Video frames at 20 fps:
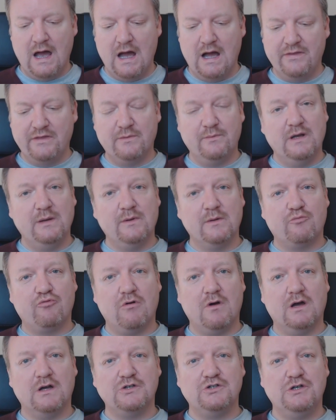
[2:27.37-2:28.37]
and the minimum
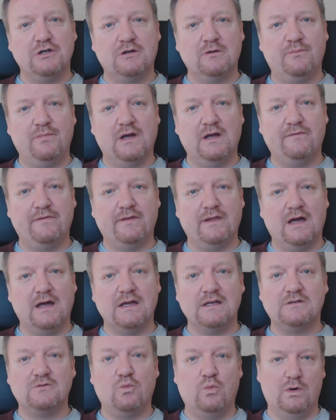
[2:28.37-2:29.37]
price you could pay for
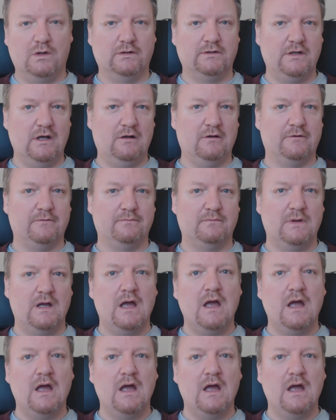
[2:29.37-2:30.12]
that is $1.